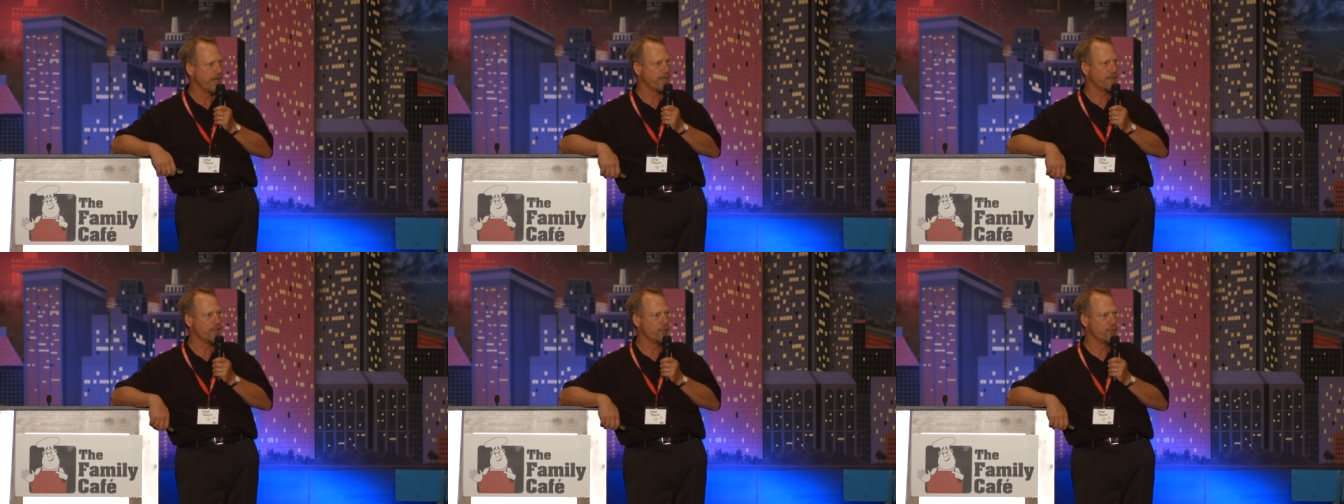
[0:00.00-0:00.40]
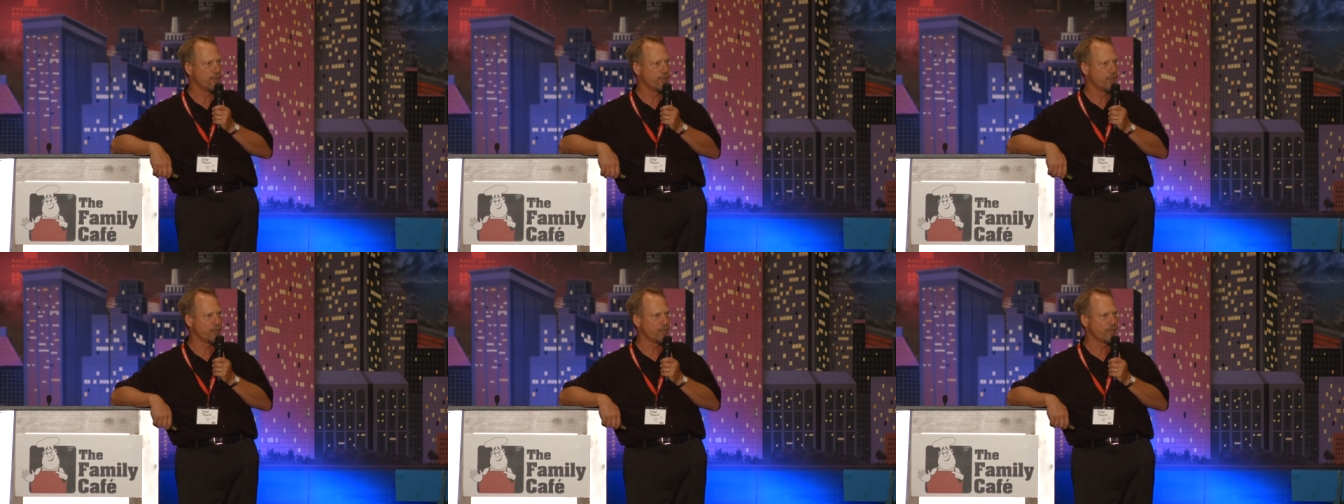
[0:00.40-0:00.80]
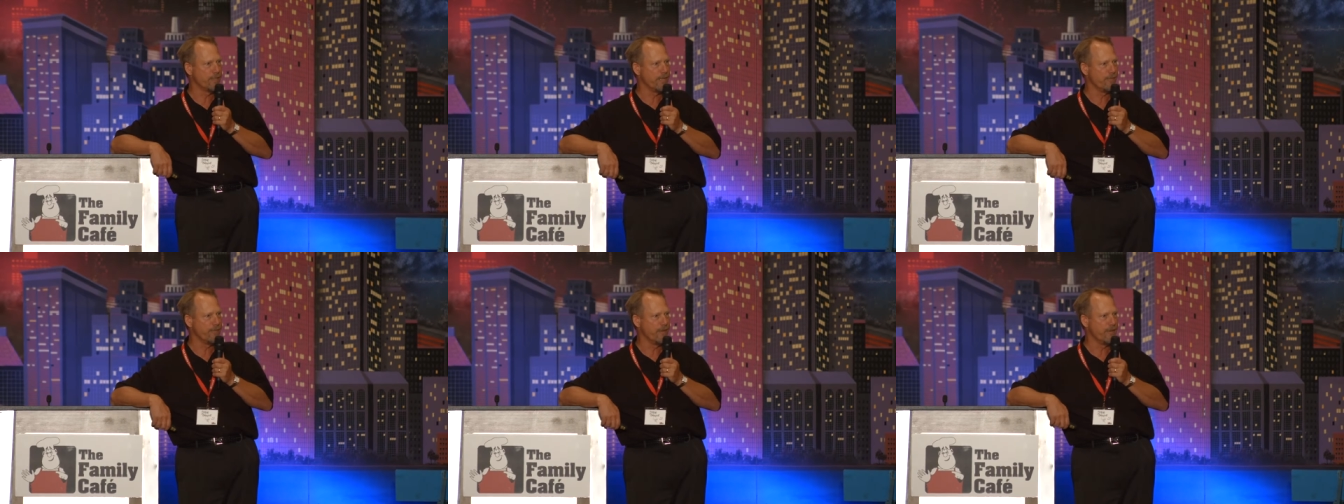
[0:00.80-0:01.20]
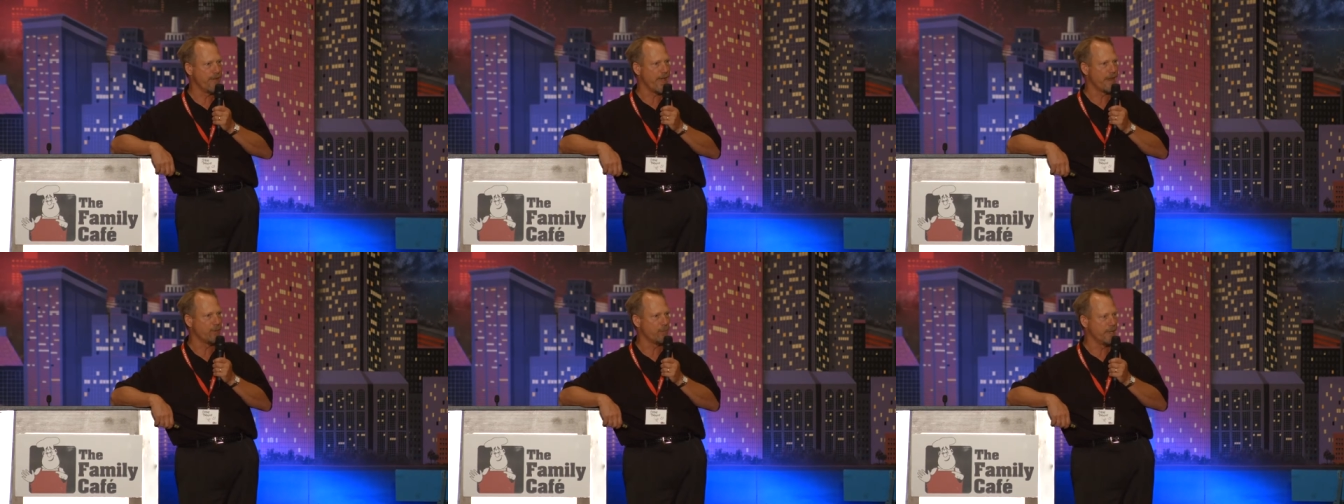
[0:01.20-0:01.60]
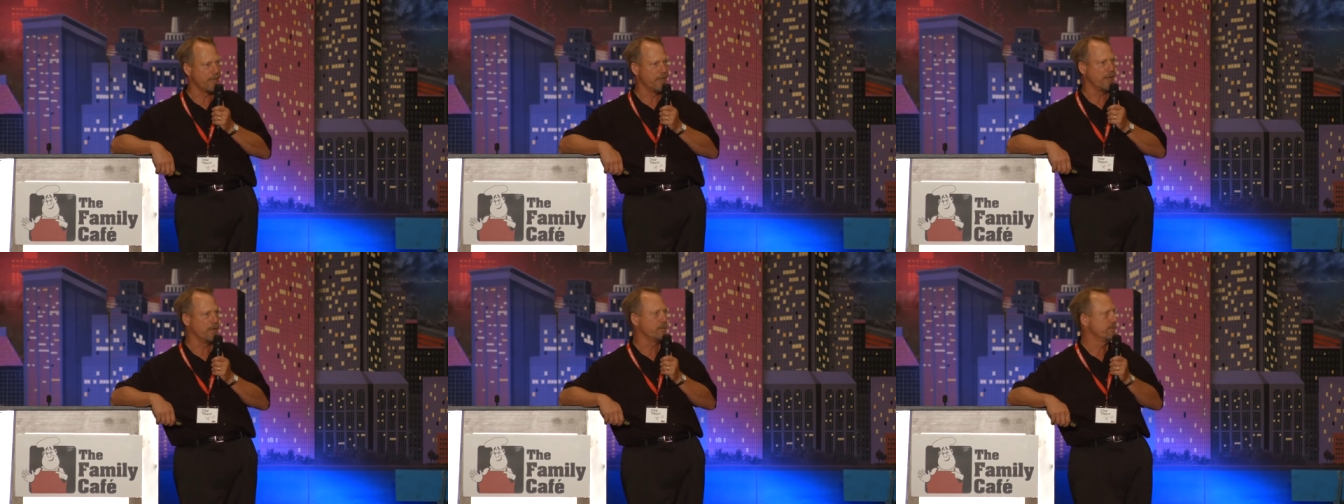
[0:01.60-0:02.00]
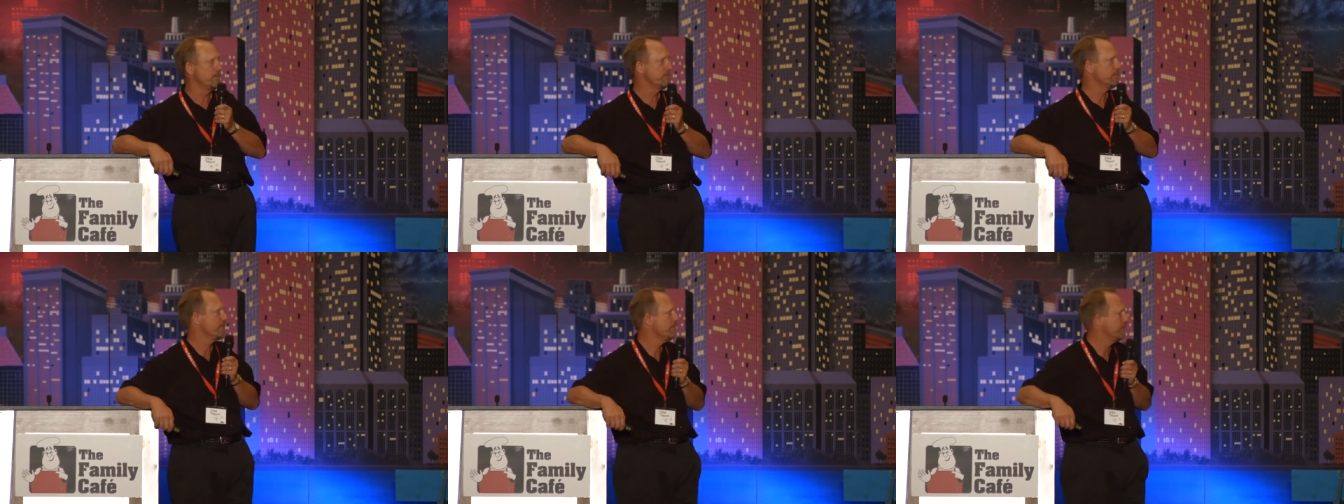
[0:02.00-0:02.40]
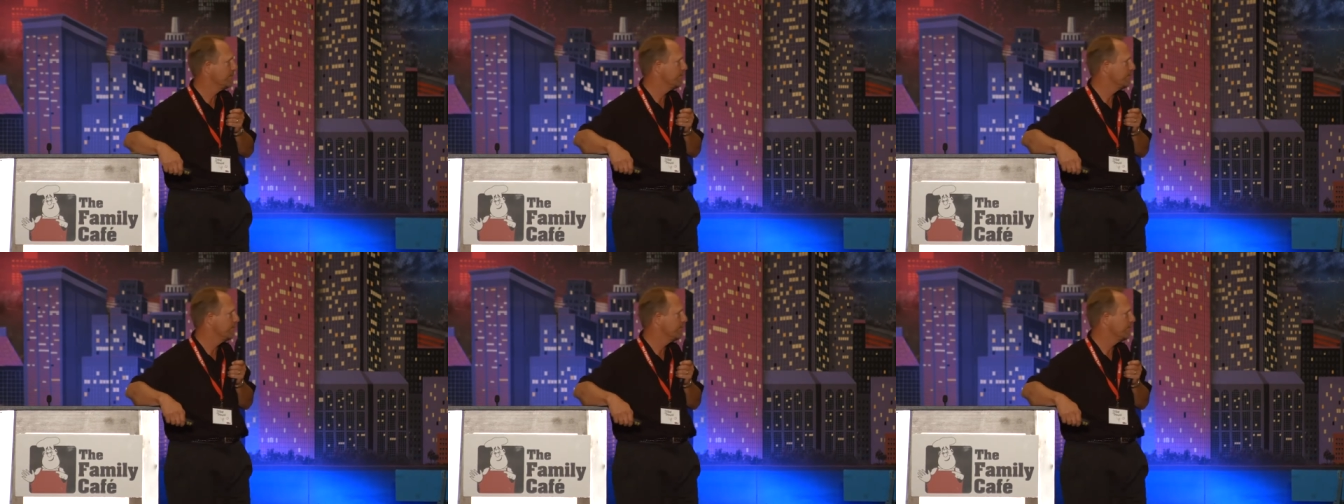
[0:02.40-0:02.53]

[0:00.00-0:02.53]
at the University of Nevada, Reno.